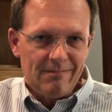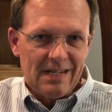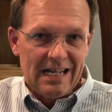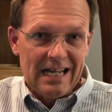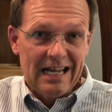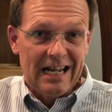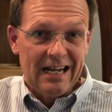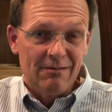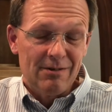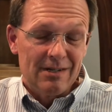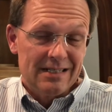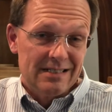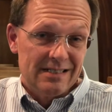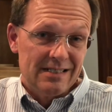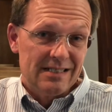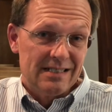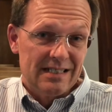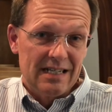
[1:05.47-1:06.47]
And I want to
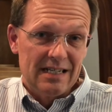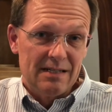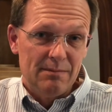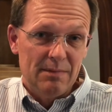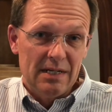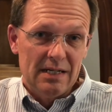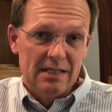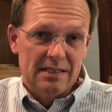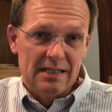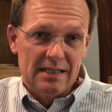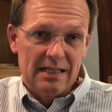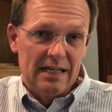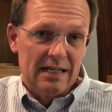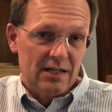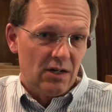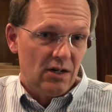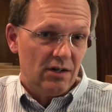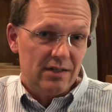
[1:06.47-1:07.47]
just take a minute to
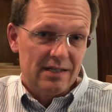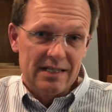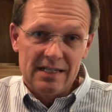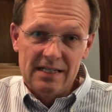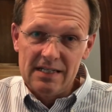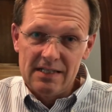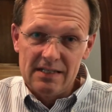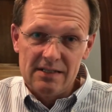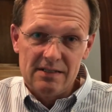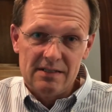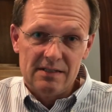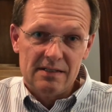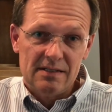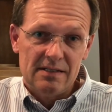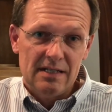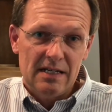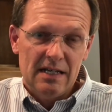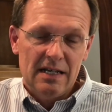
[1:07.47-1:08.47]
thank all the kids
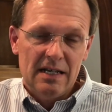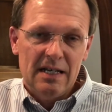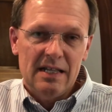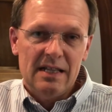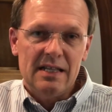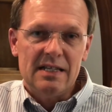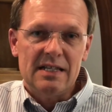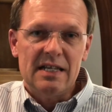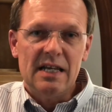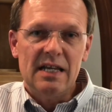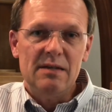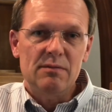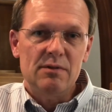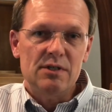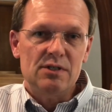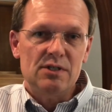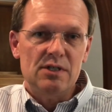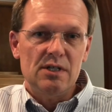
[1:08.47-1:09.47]
that came
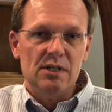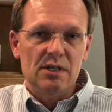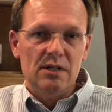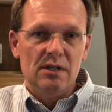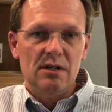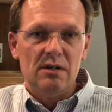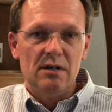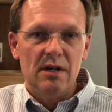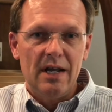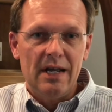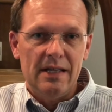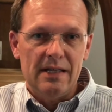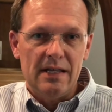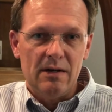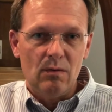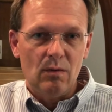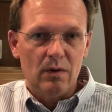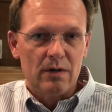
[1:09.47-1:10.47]
this year and
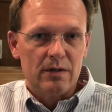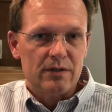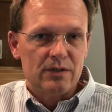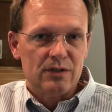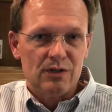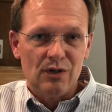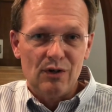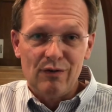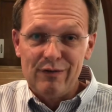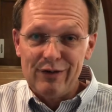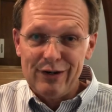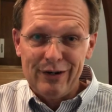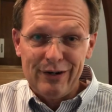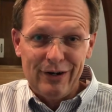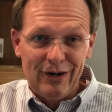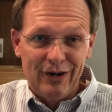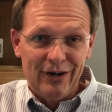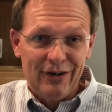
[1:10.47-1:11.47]
that worked so very
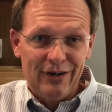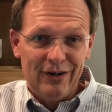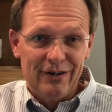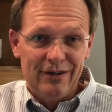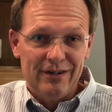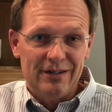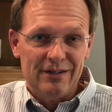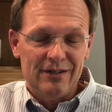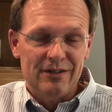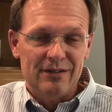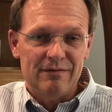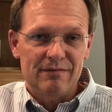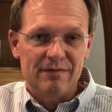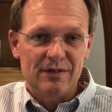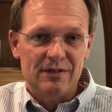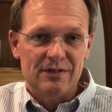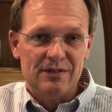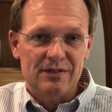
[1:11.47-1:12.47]
hard at learning
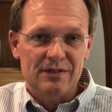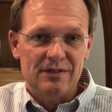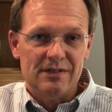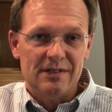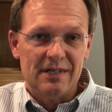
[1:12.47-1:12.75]
verses.